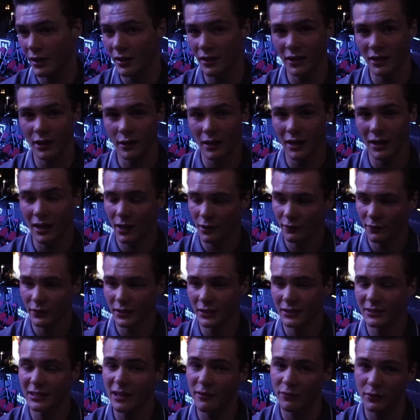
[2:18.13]
And I think they
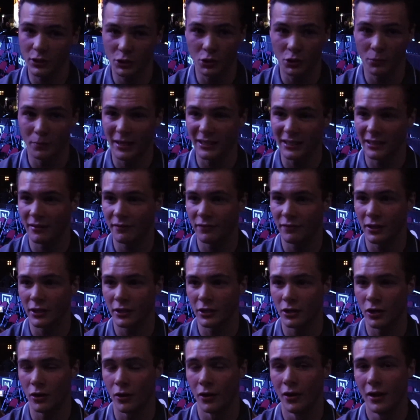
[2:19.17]
definitely should make that fight, you
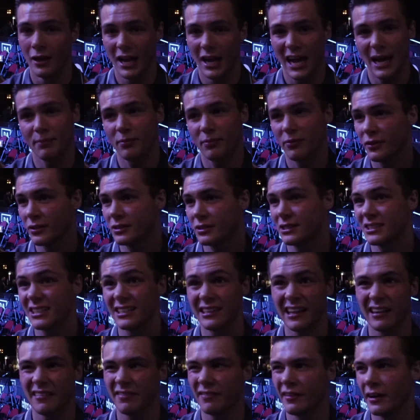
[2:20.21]
know. I prefer to see
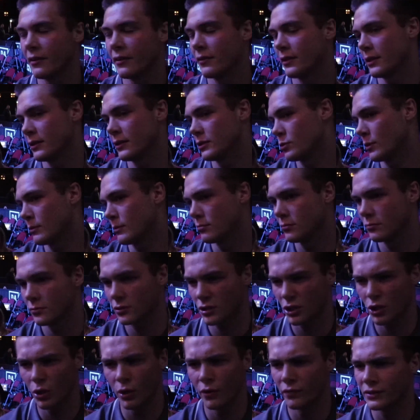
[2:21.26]
that fight than to
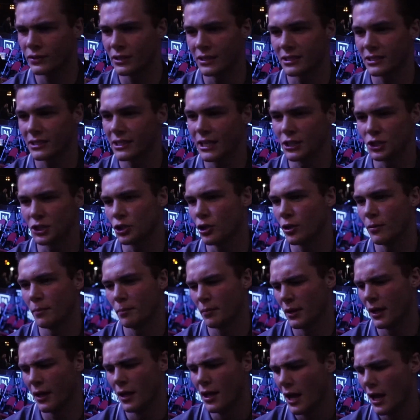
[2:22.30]
go over to the States, you know.
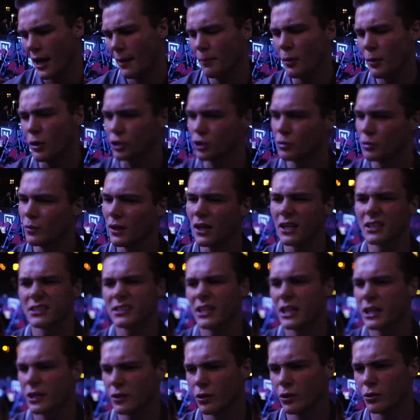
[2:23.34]
And box someone like
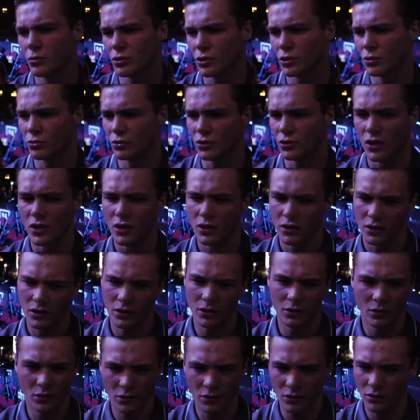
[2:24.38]
Santa Cruz, who's
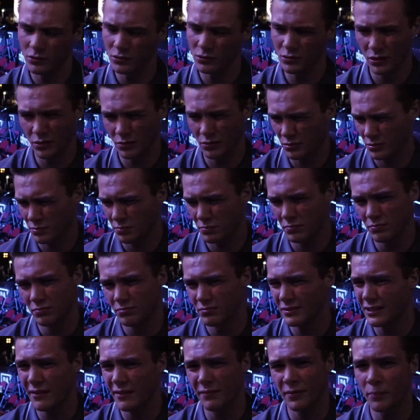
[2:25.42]

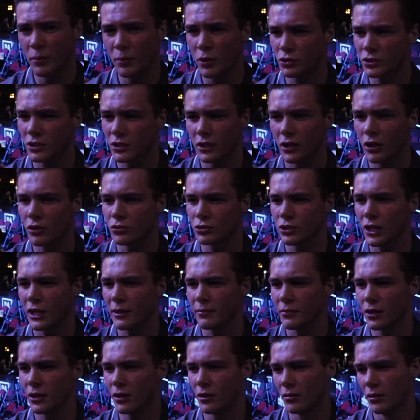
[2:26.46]
never boxed in a long time, you
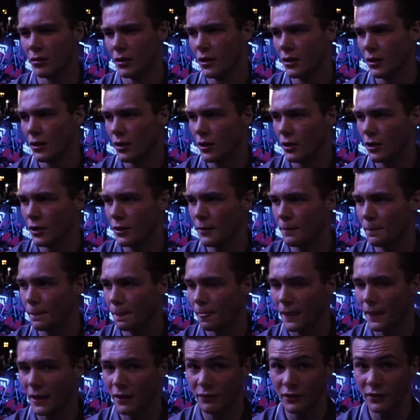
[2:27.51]
know. I
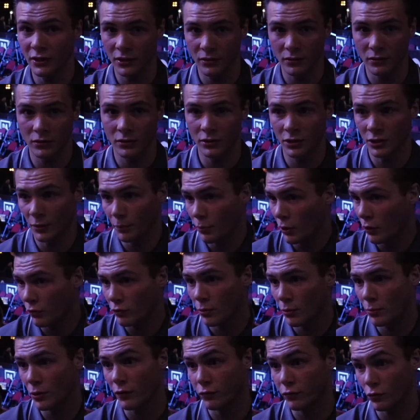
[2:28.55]
think they're both
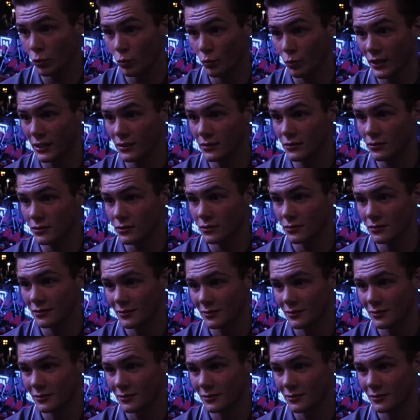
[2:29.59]
coming off good wins.